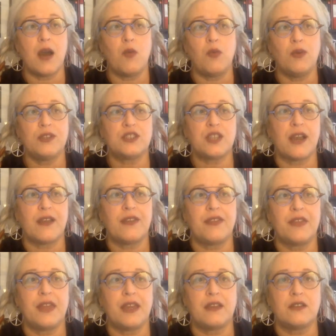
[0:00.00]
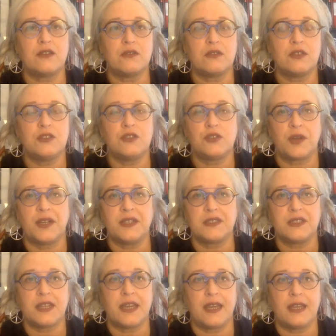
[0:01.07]
which I think could
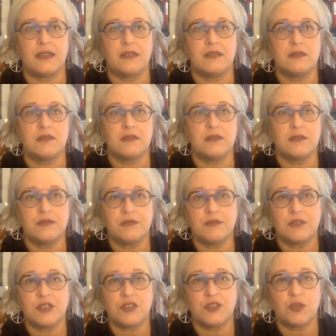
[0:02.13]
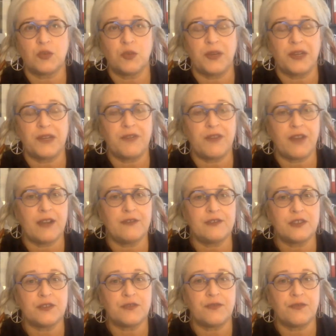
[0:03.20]
translate to 25
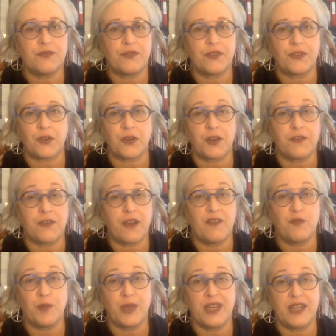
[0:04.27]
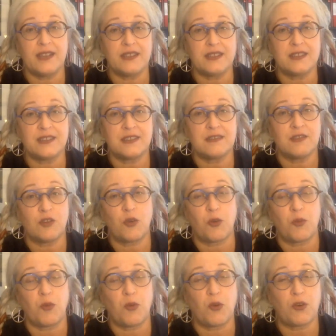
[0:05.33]
to 35 minutes or
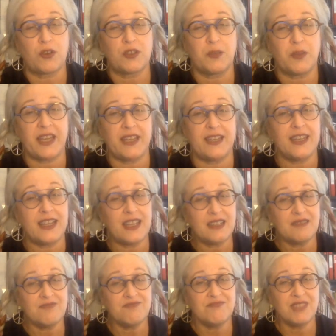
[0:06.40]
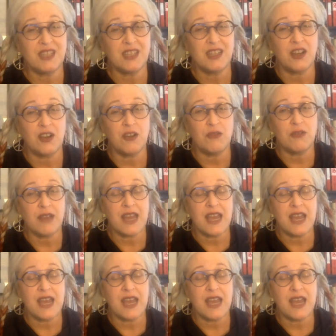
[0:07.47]
more, depending, you know,